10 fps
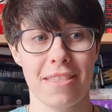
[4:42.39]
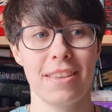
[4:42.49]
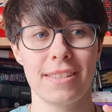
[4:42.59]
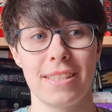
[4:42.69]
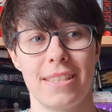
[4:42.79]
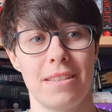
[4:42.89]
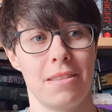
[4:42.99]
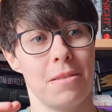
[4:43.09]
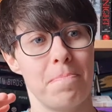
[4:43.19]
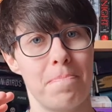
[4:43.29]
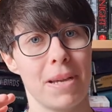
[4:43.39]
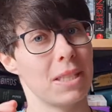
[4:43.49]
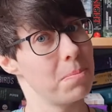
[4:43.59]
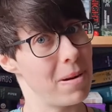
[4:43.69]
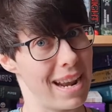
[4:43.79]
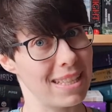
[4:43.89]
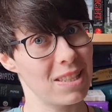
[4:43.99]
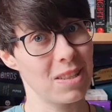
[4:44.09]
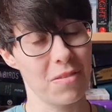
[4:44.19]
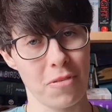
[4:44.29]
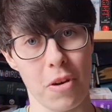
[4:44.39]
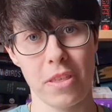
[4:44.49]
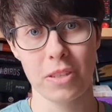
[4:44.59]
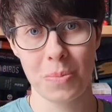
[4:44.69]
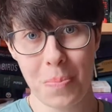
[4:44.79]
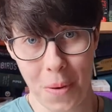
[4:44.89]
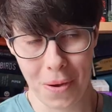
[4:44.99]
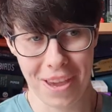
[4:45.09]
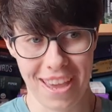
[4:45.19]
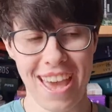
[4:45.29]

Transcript: this is the biggest plus for this book.